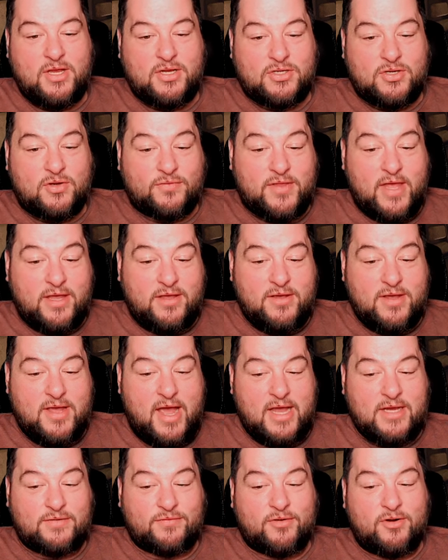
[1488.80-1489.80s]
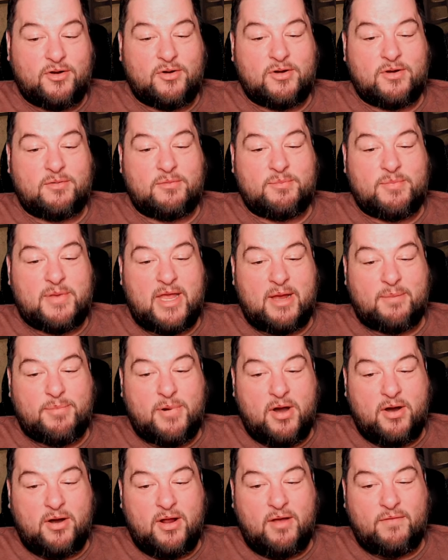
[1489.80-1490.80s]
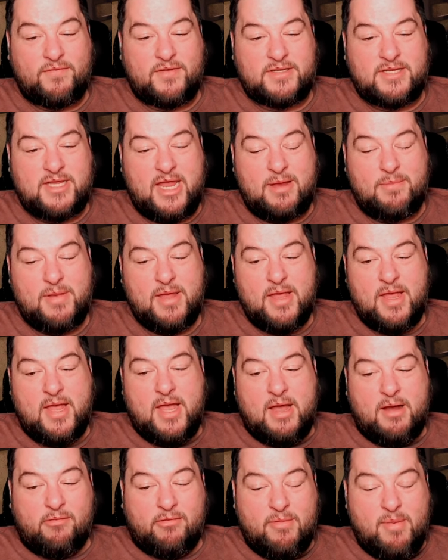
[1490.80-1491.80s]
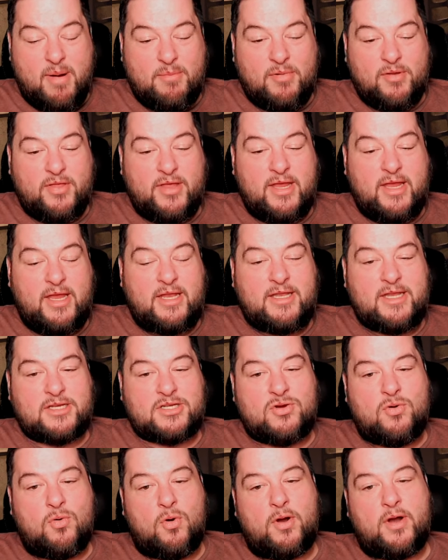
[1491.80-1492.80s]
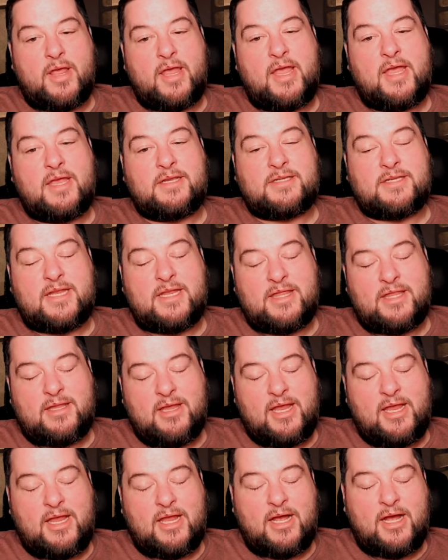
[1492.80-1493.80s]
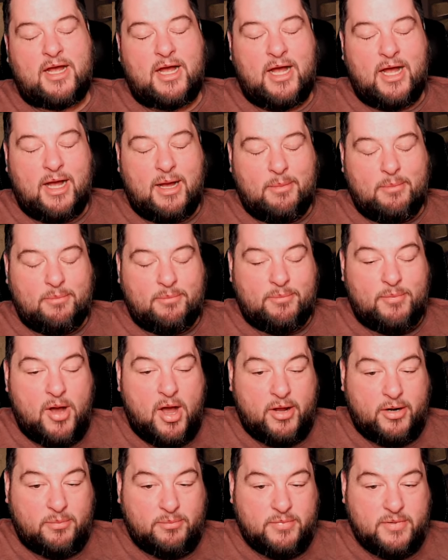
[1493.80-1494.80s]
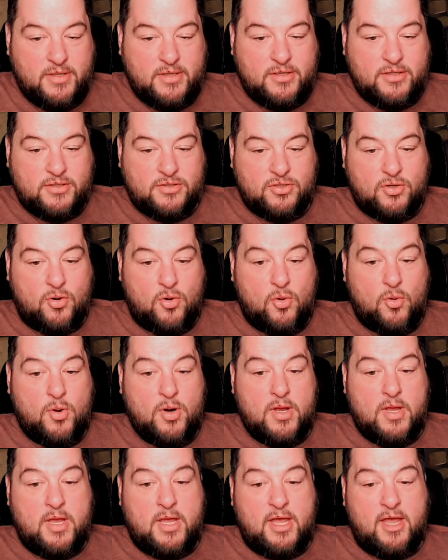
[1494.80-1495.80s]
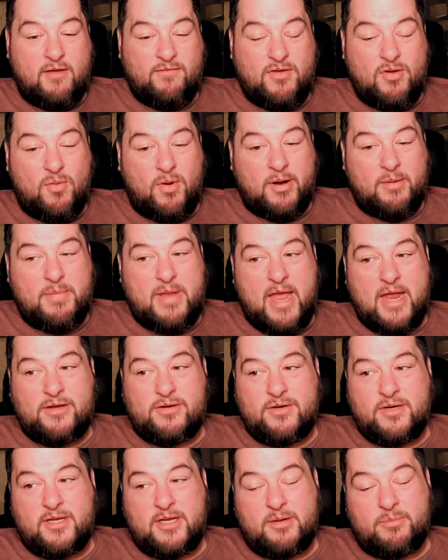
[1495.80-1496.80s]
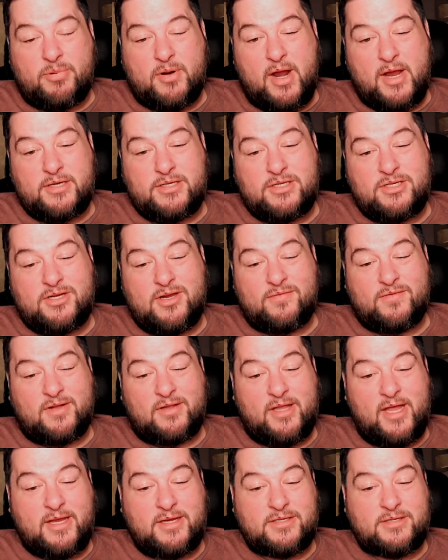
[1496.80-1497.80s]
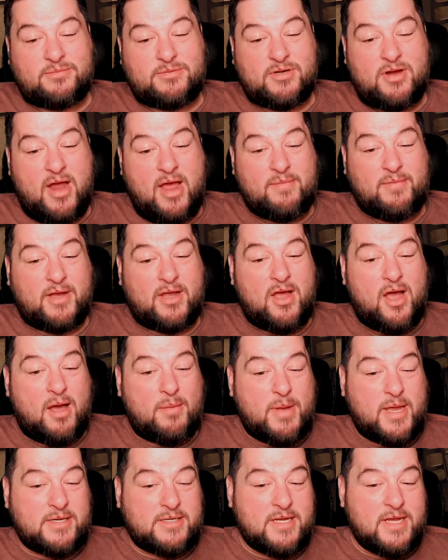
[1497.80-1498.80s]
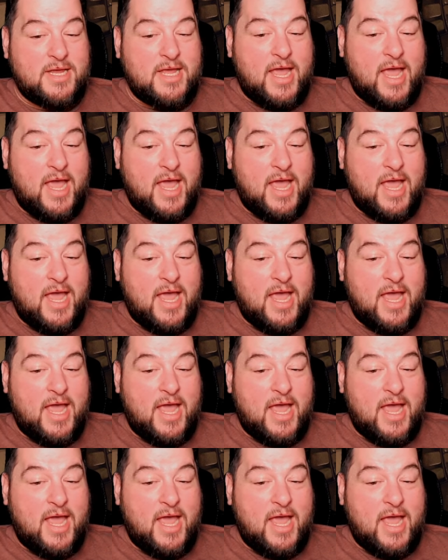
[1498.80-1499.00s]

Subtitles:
So thank you guys for being a part of the team. Remember, the Discord is in the bottom. So if you want to be entered in prizes, you have to like, subscribe, and comment.